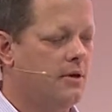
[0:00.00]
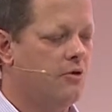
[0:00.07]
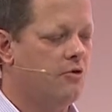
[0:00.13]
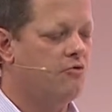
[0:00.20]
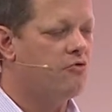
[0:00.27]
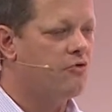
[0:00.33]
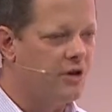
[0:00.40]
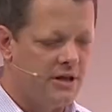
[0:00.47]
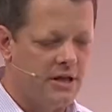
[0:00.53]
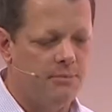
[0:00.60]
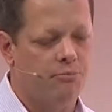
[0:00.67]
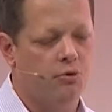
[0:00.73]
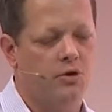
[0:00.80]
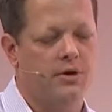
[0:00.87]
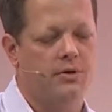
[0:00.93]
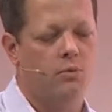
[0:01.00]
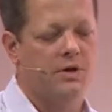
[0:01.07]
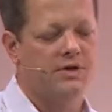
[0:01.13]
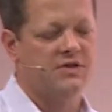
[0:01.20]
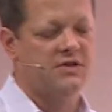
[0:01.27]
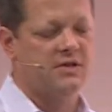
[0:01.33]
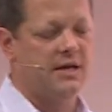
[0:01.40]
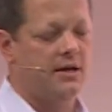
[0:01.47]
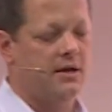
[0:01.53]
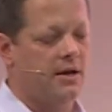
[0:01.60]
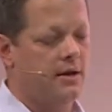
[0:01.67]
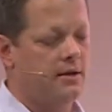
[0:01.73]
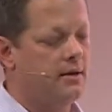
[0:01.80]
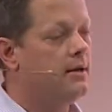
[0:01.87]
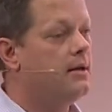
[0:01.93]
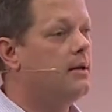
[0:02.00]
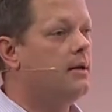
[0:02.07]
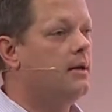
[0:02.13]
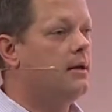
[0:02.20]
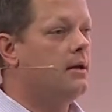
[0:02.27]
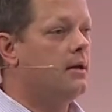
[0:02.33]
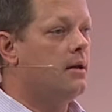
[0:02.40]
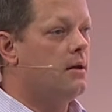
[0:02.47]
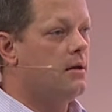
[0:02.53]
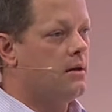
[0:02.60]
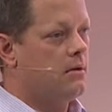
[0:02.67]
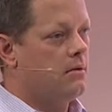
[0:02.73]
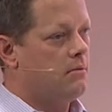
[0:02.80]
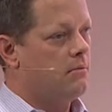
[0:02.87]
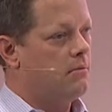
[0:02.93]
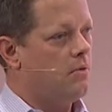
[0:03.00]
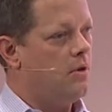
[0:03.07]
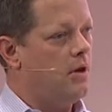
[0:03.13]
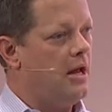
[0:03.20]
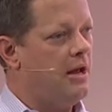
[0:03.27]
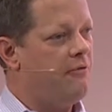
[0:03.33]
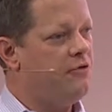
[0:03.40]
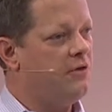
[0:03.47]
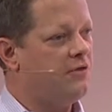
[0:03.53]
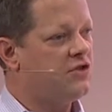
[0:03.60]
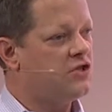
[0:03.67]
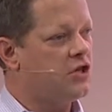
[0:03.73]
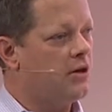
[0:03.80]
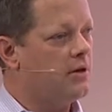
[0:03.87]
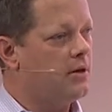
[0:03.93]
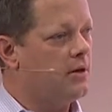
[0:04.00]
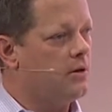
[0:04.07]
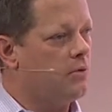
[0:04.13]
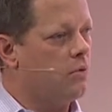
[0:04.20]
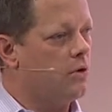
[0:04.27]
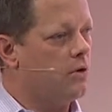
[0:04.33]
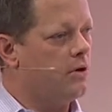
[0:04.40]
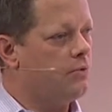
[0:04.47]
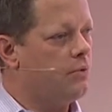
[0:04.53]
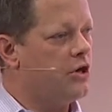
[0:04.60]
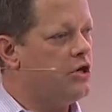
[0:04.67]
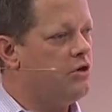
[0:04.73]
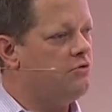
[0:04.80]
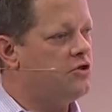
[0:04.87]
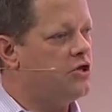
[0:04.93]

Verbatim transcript: really important ones to hit on. If you've started in a world where you